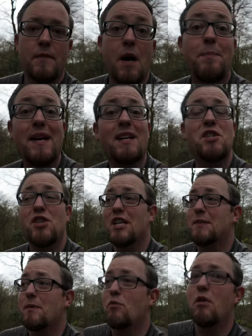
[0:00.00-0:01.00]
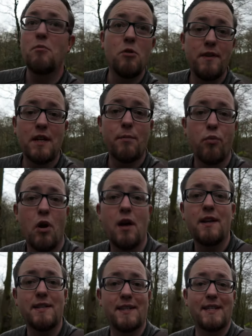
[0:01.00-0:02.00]
A big adjustment when moving
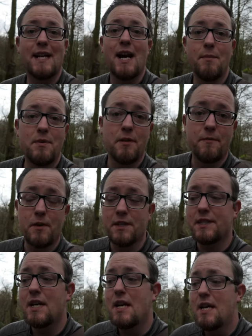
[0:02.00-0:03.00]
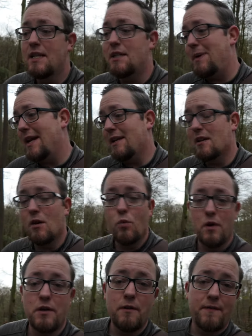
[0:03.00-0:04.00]
abroad is the time difference. Depending on
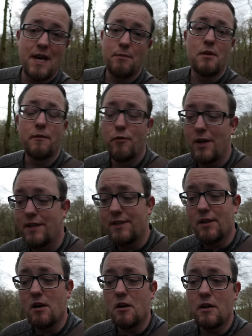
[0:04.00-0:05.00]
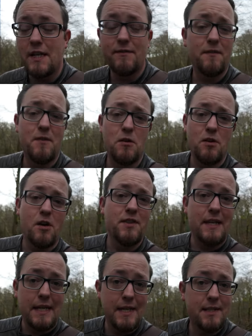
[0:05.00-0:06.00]
where your family and friends are, even if they're on
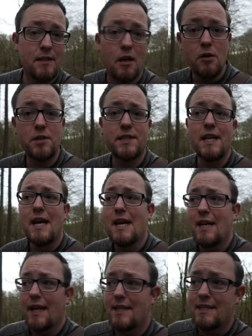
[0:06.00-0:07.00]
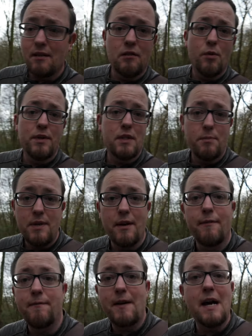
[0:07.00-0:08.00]
the East Coast, it's still going to be
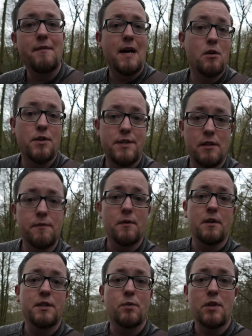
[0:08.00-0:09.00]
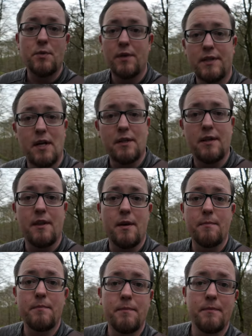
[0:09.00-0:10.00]
a five hour difference when you want to talk to
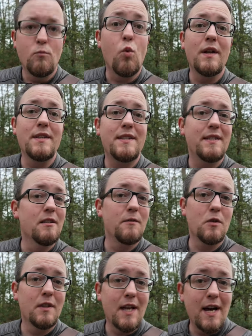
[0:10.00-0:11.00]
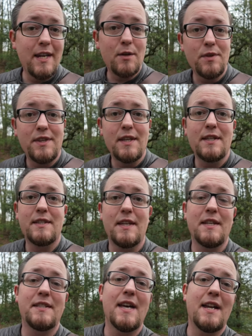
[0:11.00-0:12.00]
them. One silver lining with this
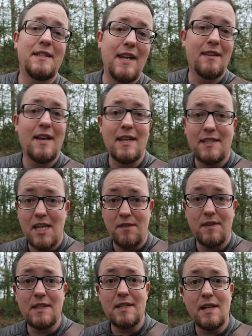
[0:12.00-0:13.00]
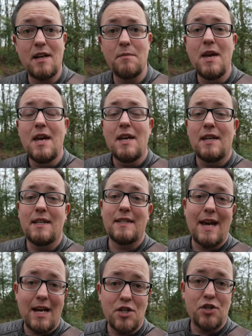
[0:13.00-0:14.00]
is that daylight savings time is
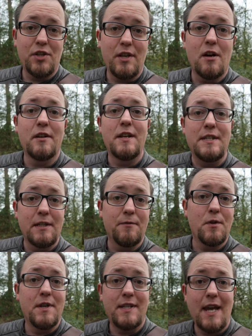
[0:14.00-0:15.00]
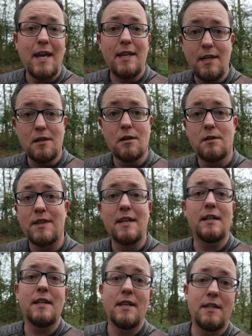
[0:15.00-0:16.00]
actually on a different day here
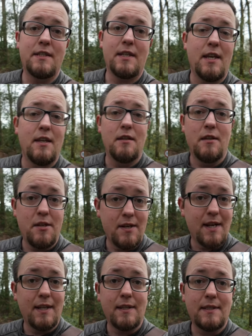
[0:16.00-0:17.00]
than it is in the United